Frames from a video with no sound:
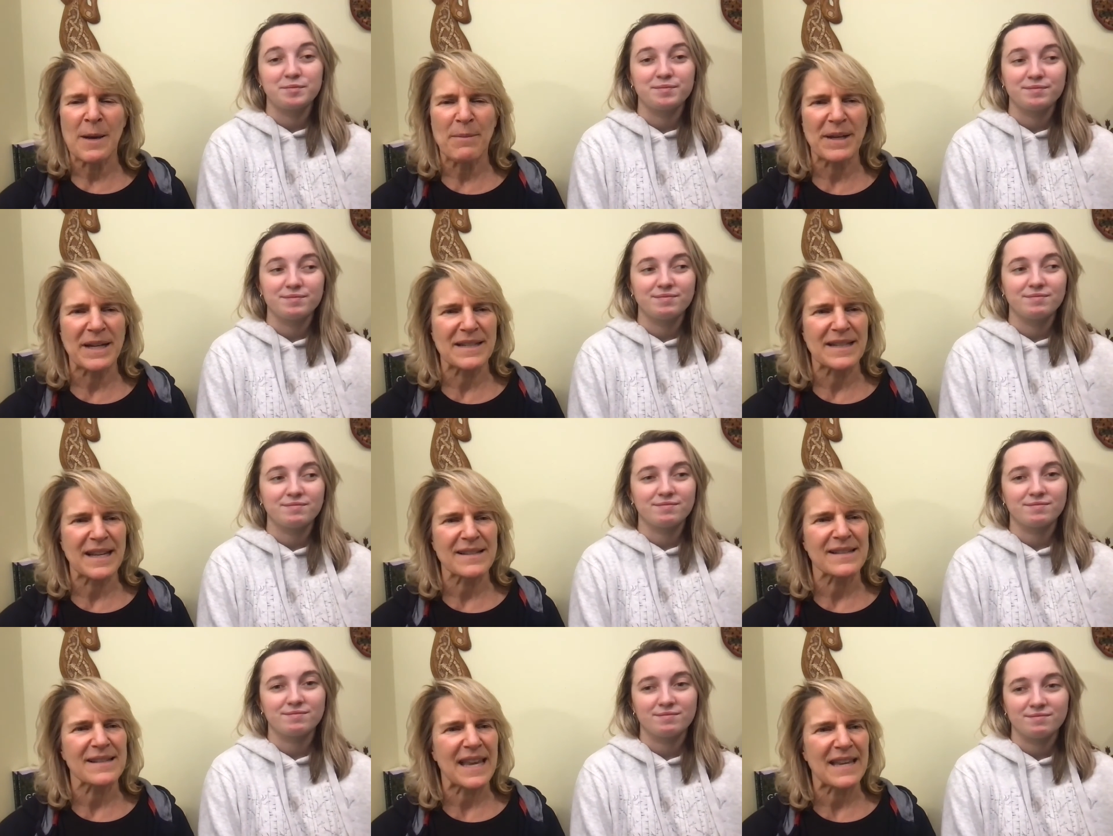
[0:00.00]
Speaker 1: But it
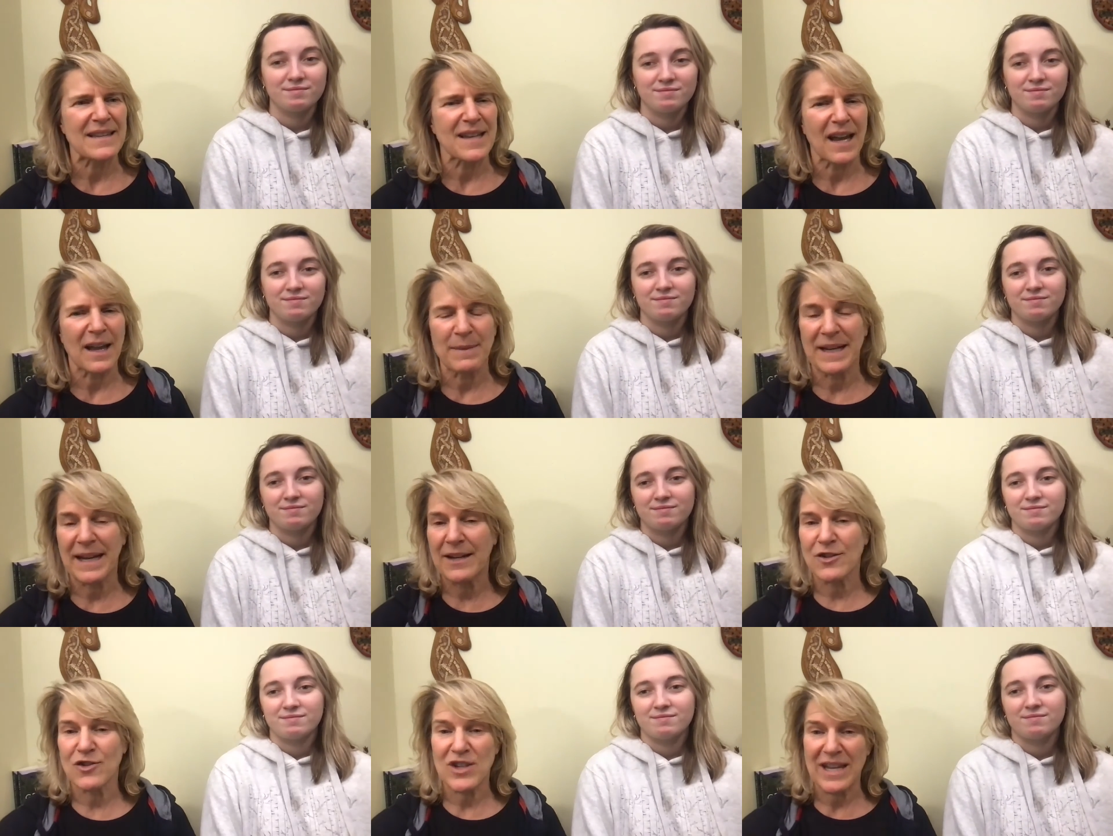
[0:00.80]
does take time and
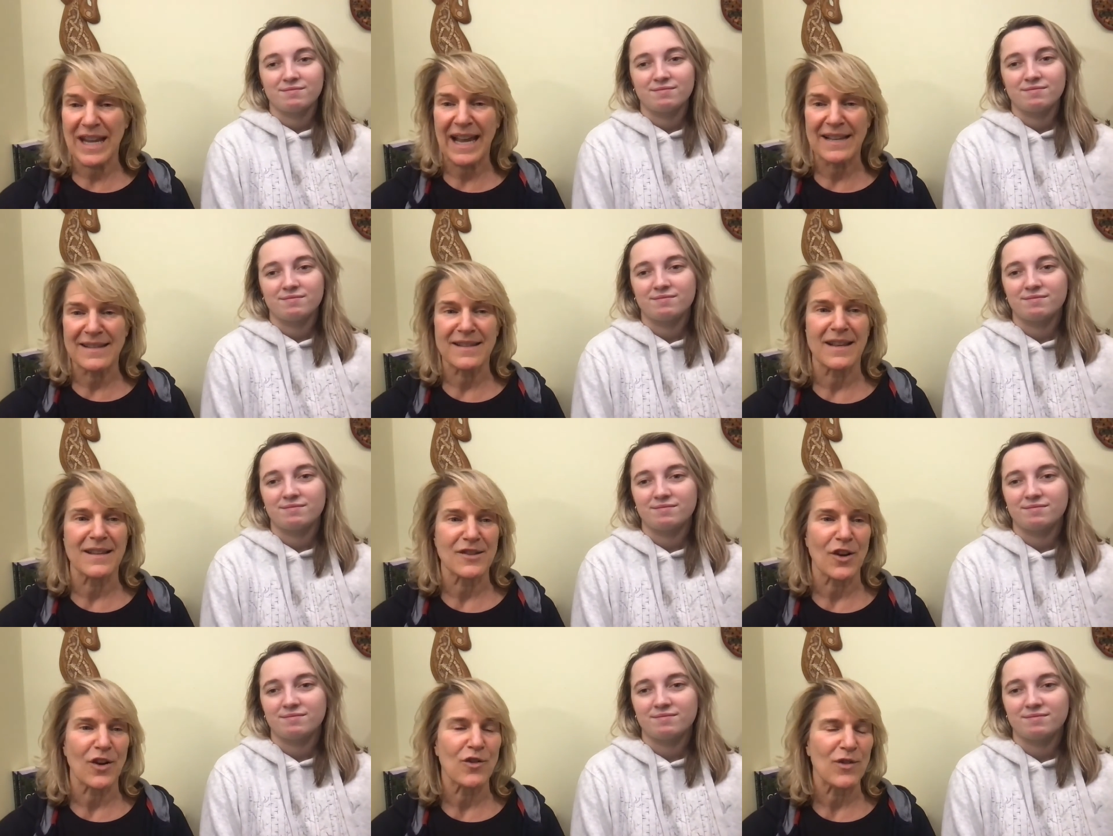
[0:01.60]
energy, as
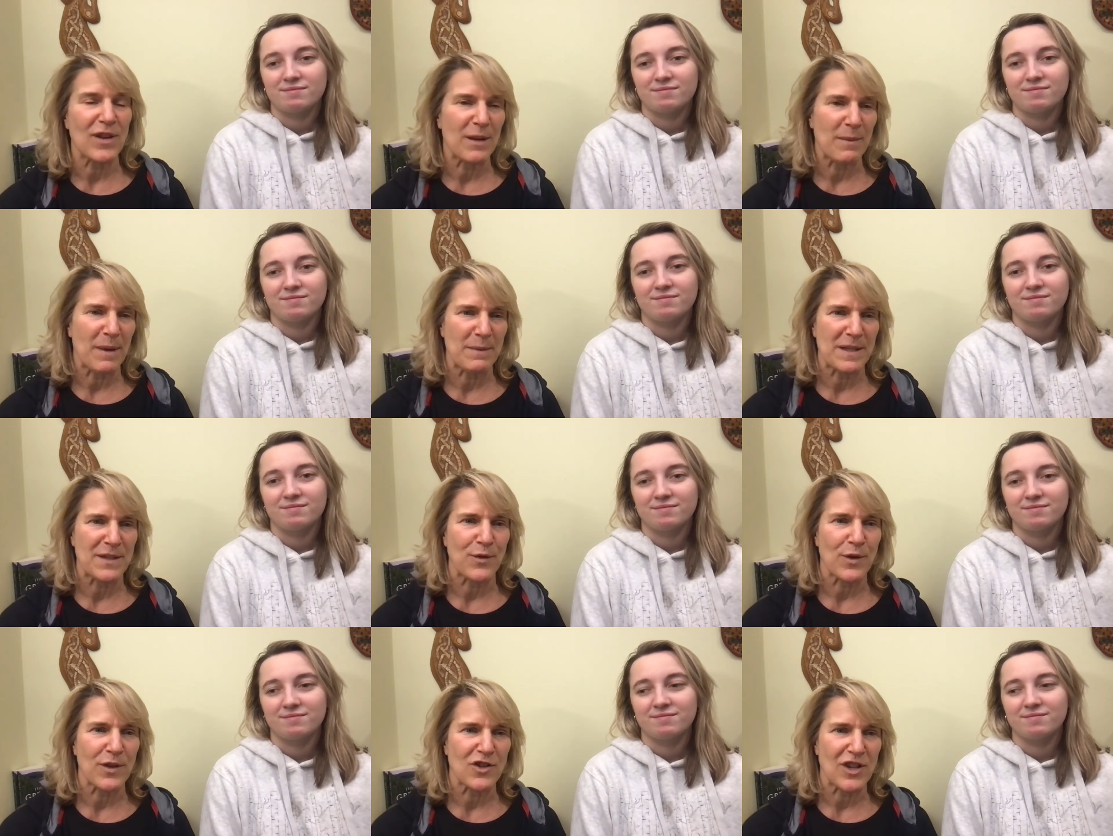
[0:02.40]
does our Green Amendments
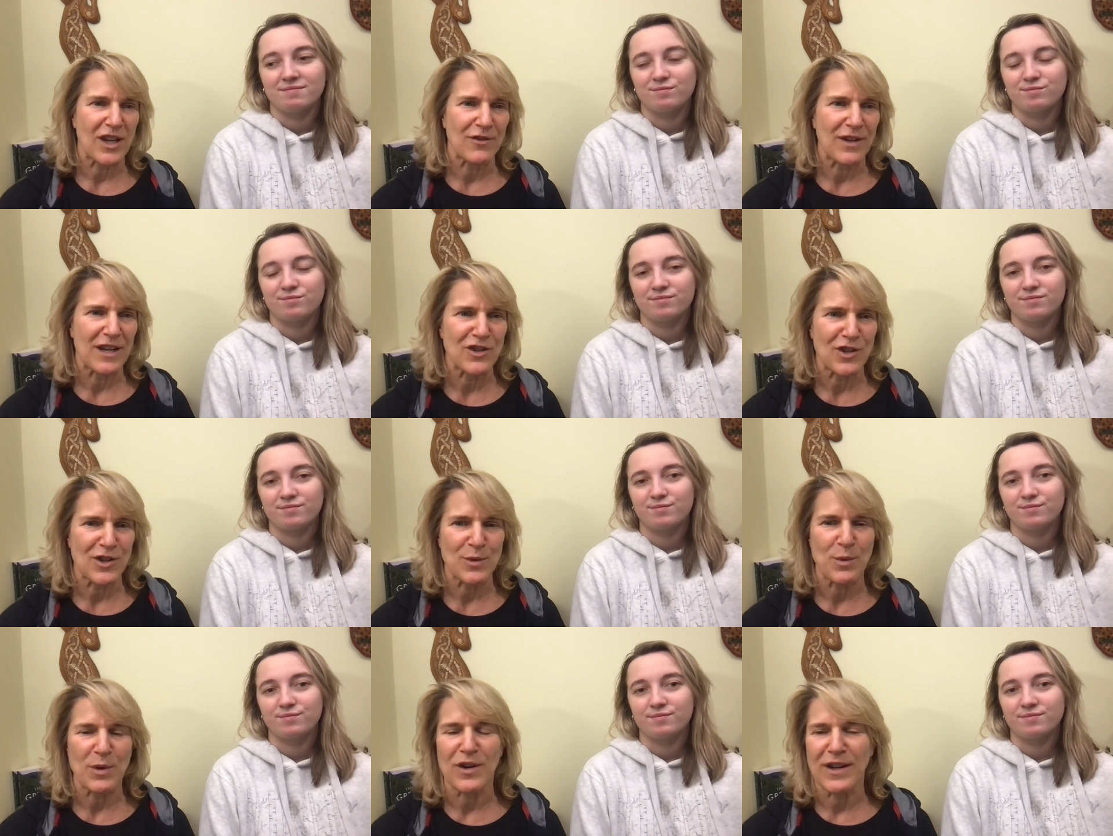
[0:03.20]
for the
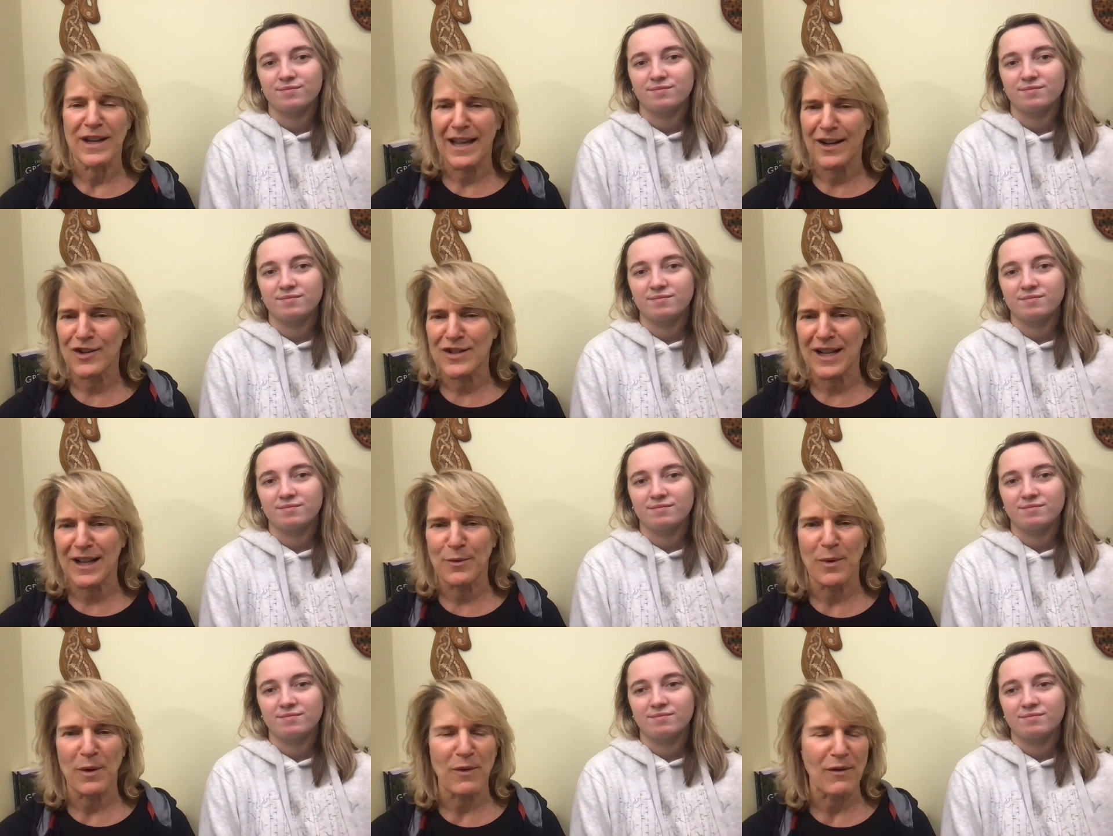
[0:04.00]
Generations work and our
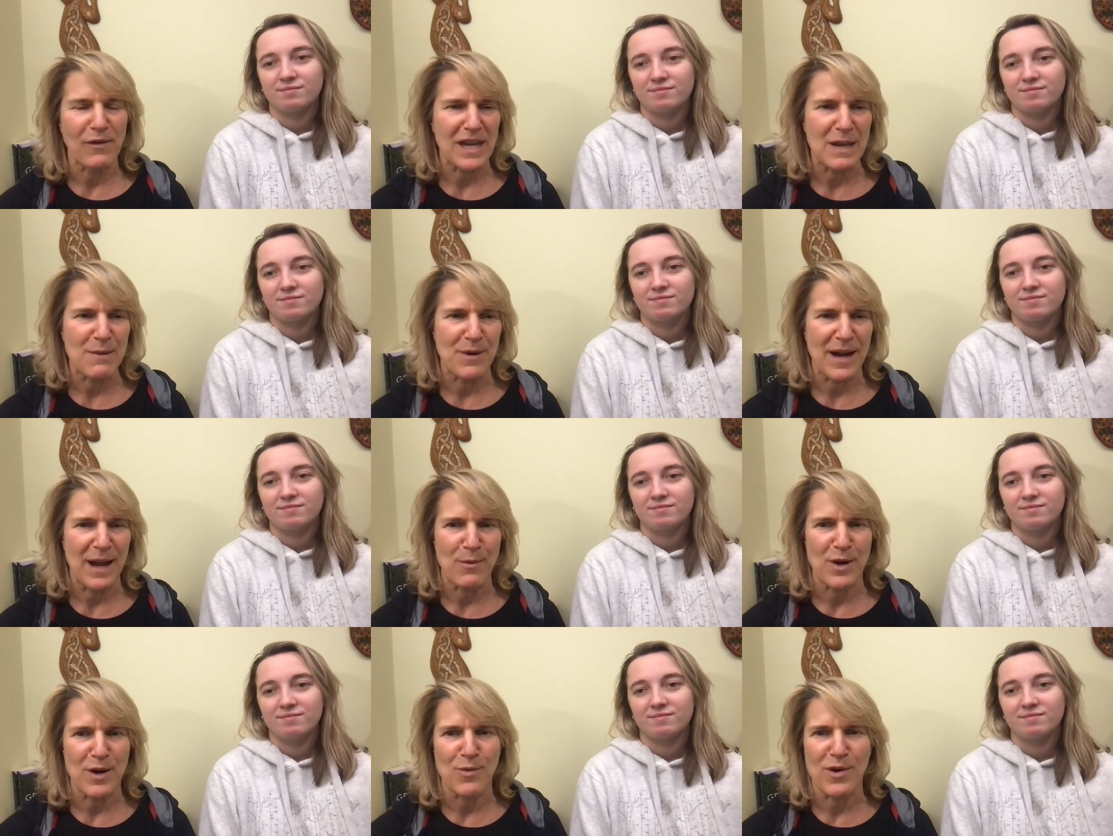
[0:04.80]
Delaware Riverkeeper
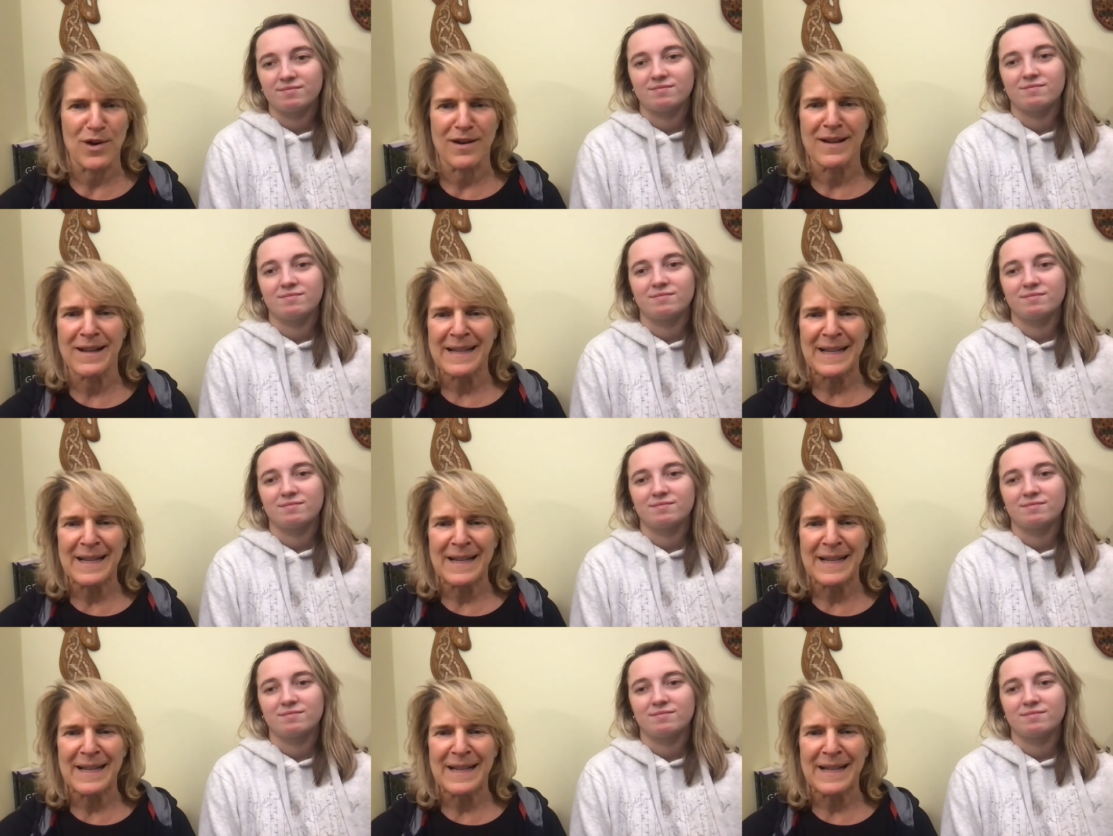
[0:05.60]
Network work.